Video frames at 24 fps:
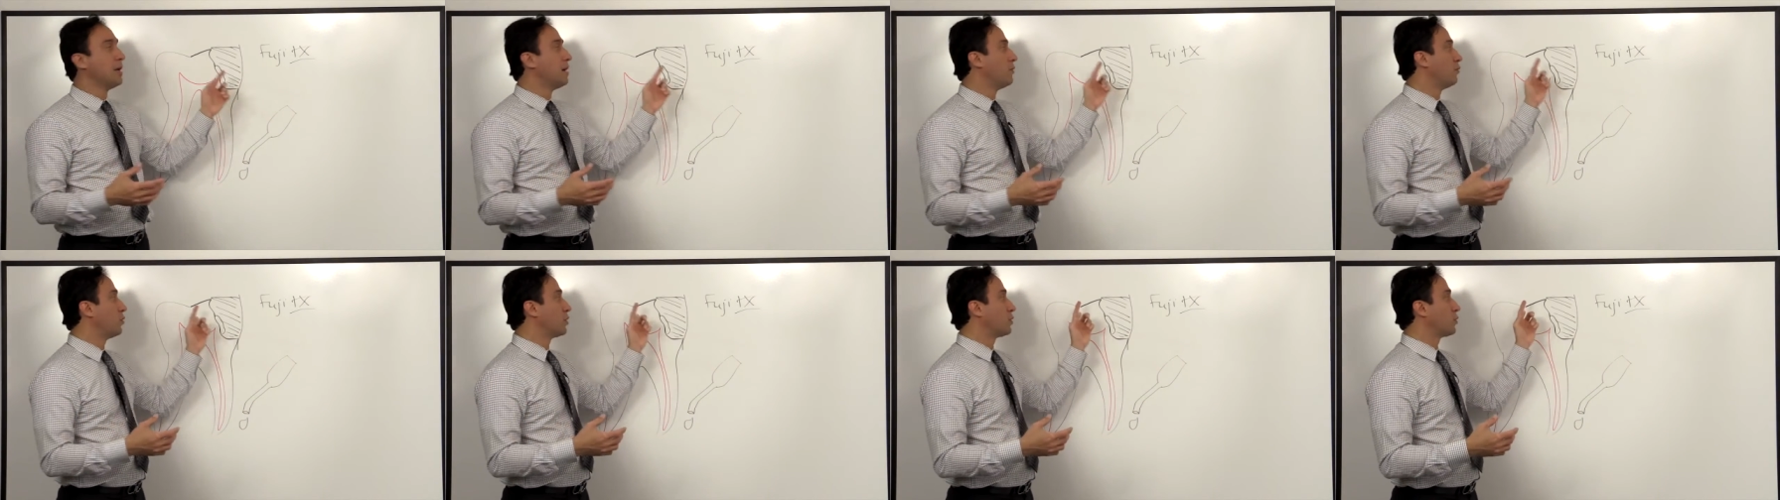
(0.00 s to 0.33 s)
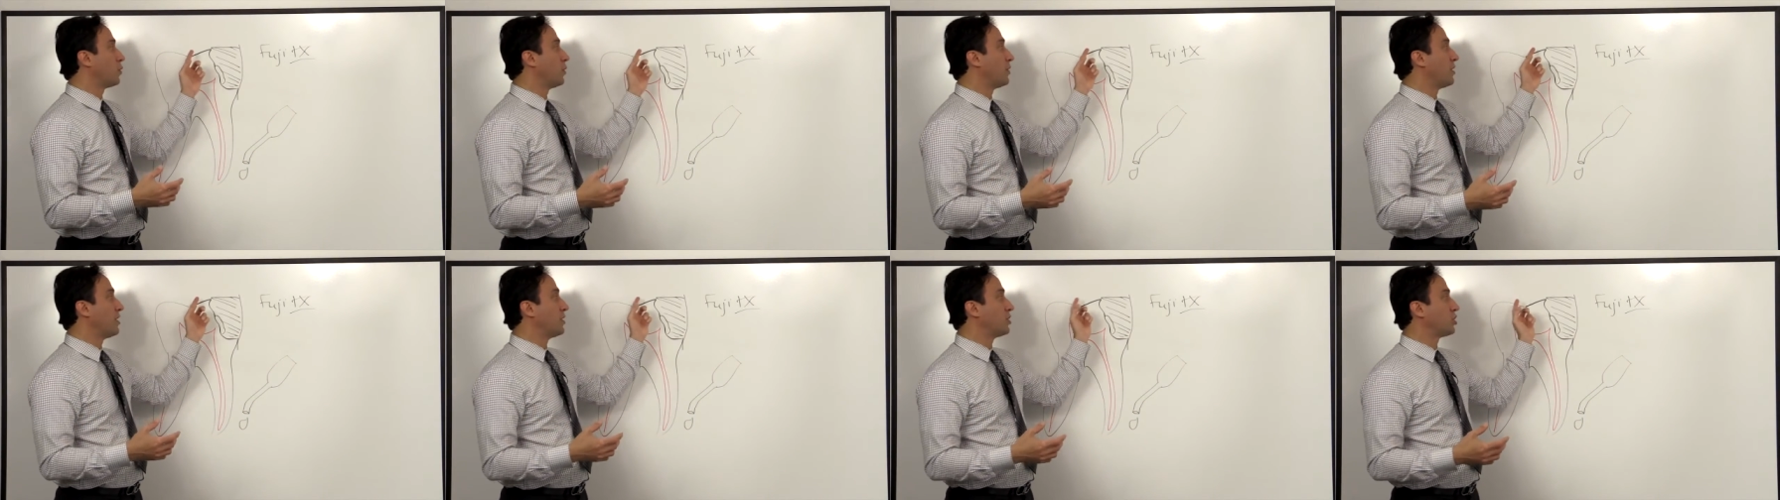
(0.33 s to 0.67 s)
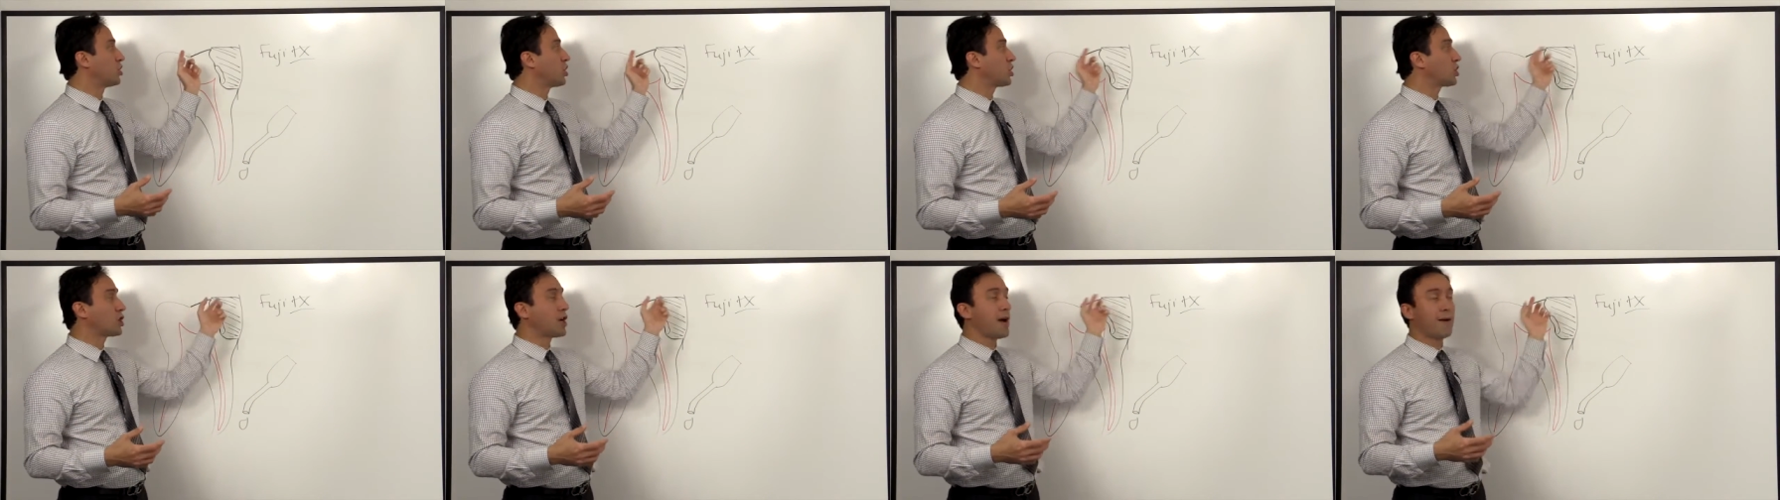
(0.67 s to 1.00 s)
which will then
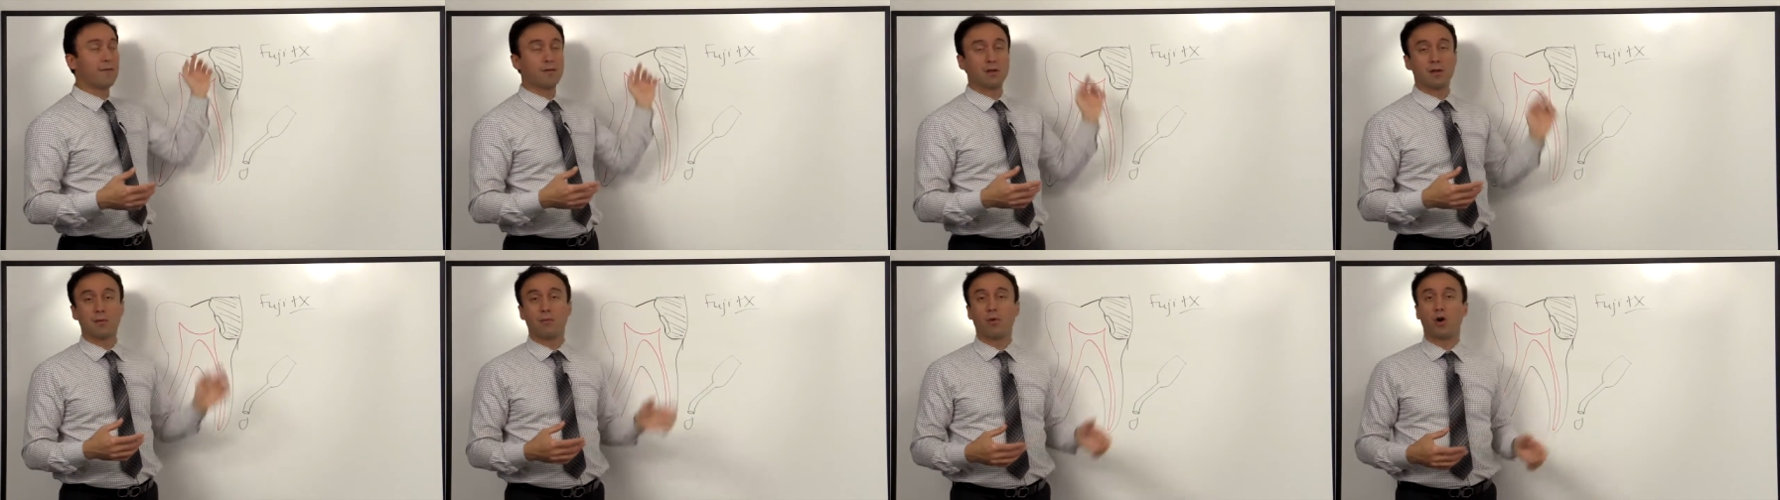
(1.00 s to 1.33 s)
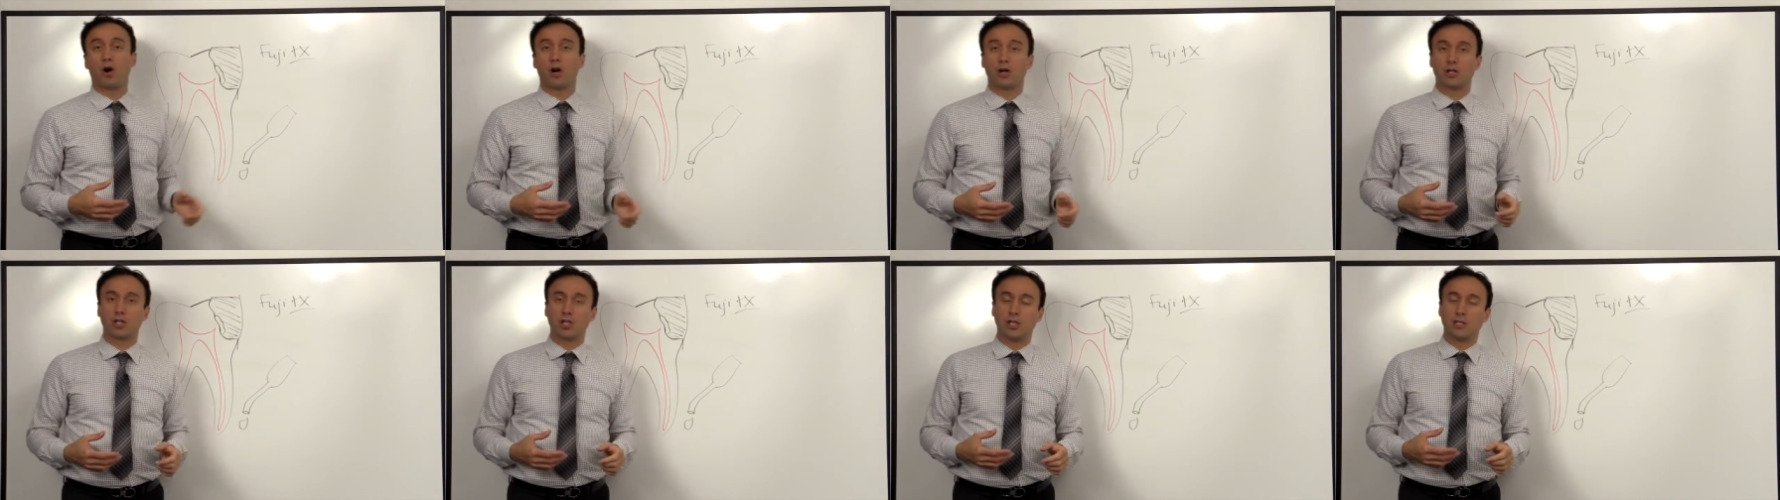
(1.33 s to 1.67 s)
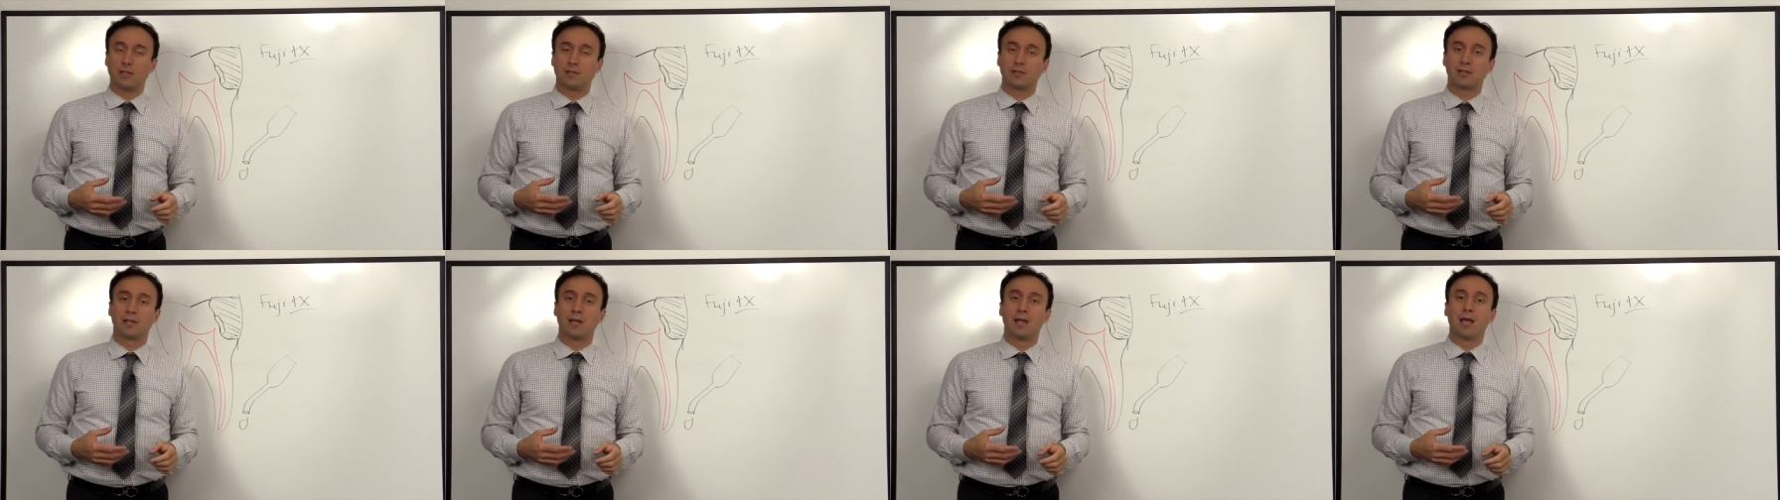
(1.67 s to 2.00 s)
just cover the
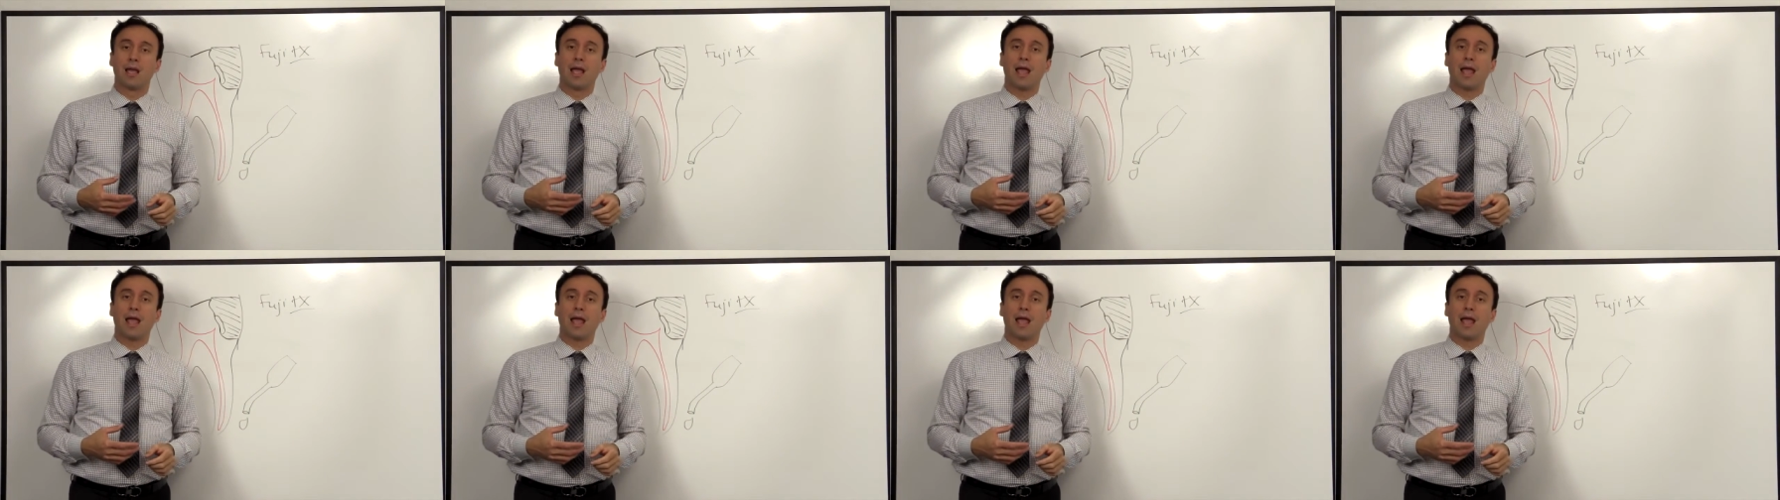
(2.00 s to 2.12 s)
margins